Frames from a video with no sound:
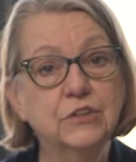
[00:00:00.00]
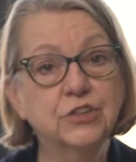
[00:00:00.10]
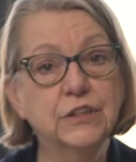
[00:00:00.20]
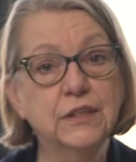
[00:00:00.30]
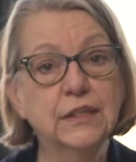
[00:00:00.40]

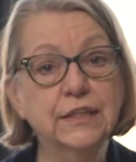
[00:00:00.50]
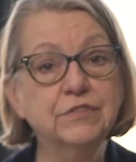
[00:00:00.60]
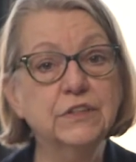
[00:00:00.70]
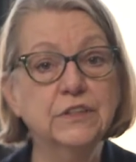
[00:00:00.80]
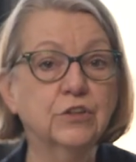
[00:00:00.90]
She
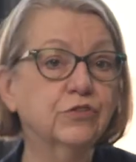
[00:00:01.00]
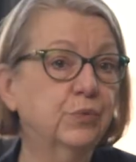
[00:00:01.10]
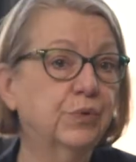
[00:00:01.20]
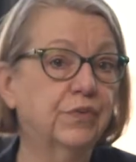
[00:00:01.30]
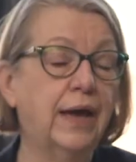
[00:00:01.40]
lived until she
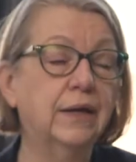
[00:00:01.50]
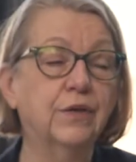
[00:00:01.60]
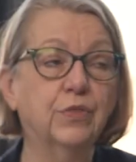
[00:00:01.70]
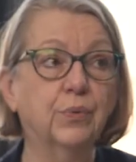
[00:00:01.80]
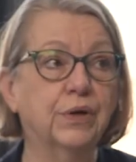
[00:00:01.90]
was
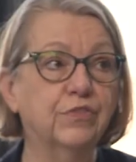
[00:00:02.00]
eighty-three.